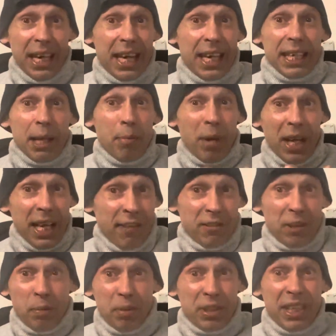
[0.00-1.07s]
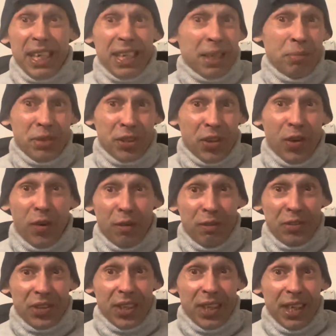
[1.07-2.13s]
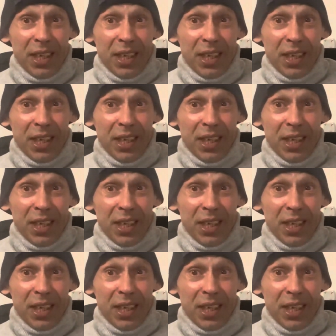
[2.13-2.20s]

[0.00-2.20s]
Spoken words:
and they might have to protect themselves.